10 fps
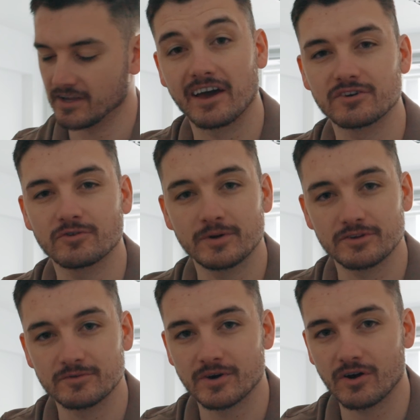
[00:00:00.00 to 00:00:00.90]
I don't know about
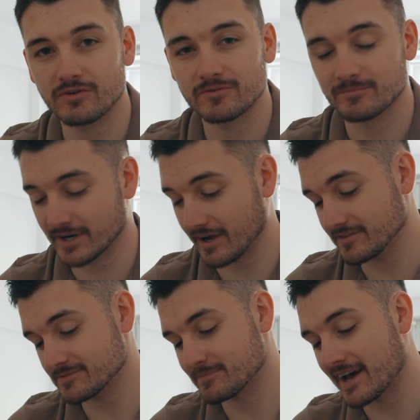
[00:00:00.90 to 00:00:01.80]
you, bro, but I have
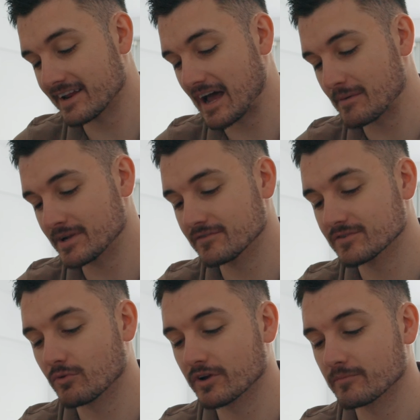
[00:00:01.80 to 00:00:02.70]
this bad habit
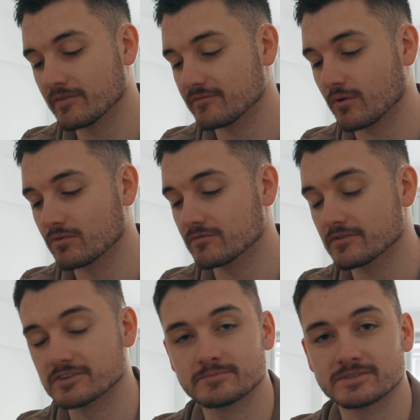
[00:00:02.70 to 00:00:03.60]
of going on my phone
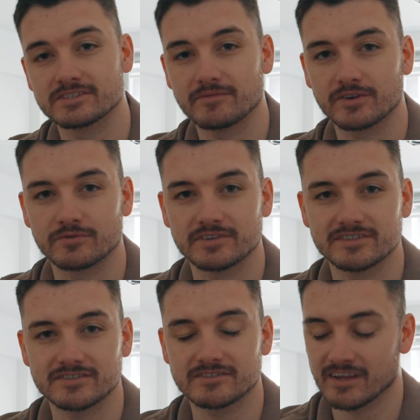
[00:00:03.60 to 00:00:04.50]
for a specific
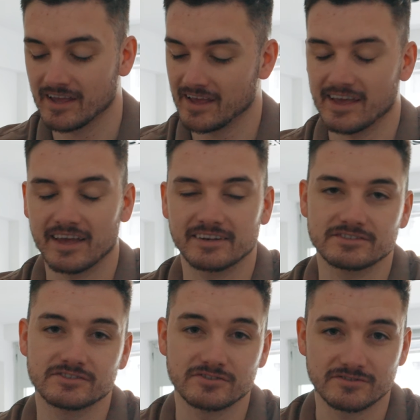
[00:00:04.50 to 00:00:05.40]
reason, and
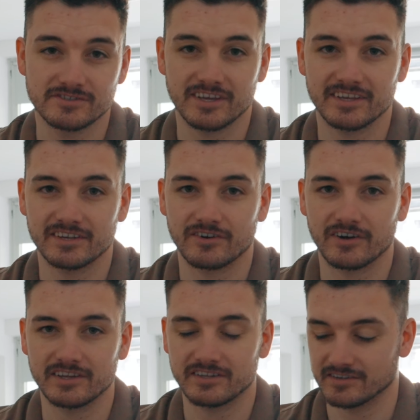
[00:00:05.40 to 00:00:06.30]
as soon as I get
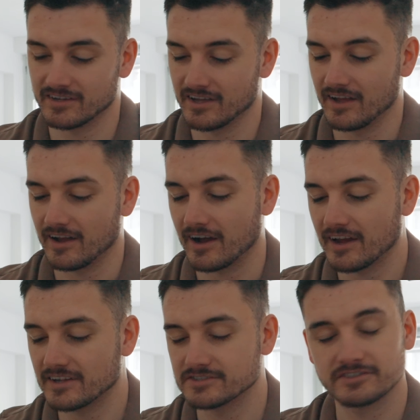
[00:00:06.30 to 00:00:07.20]
on it,
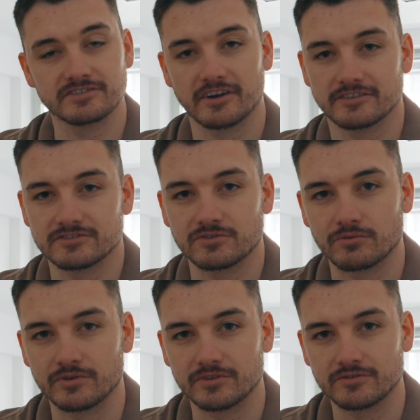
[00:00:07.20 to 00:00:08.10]
I just start
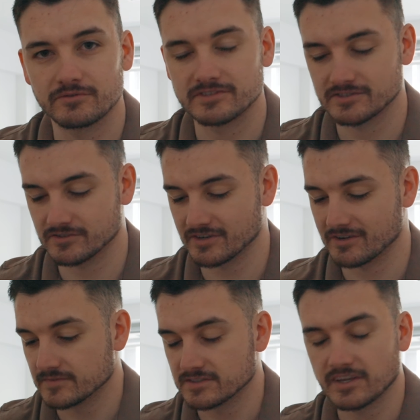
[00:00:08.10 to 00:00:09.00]
scrolling through
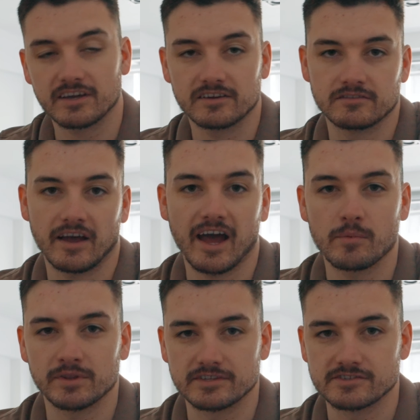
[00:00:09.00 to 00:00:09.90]
Instagram. It's like a
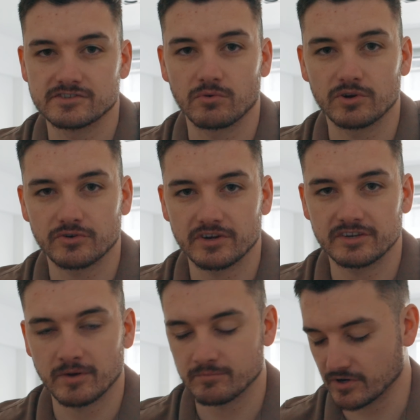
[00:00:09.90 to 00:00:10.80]
habit that's so ingrained
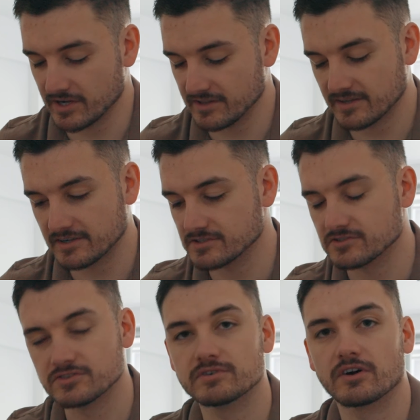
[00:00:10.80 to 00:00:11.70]
in my brain that I just do it